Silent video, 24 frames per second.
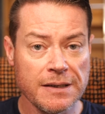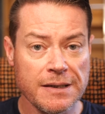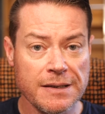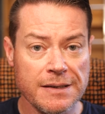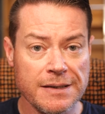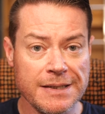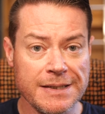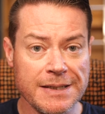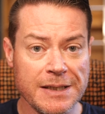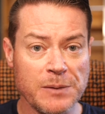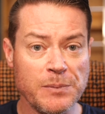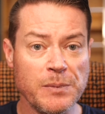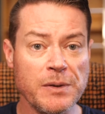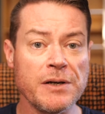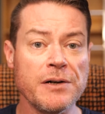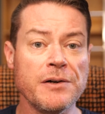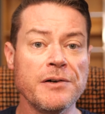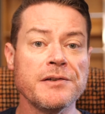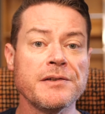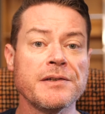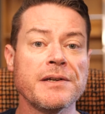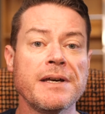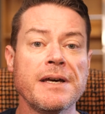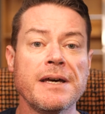This is
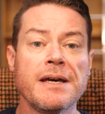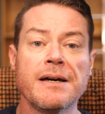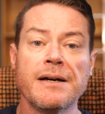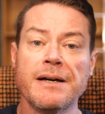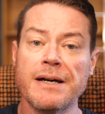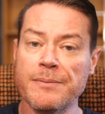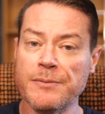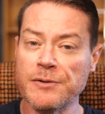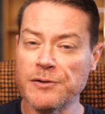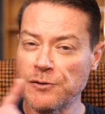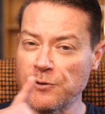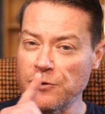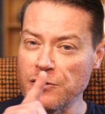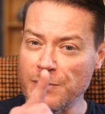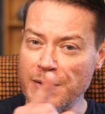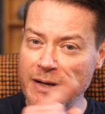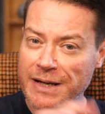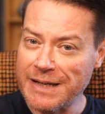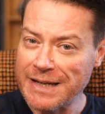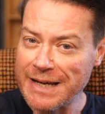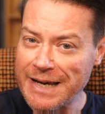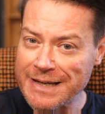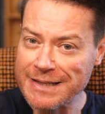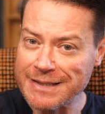because I'm assuming
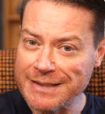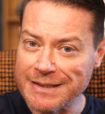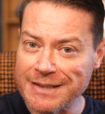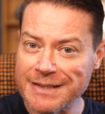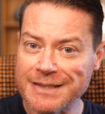an acid is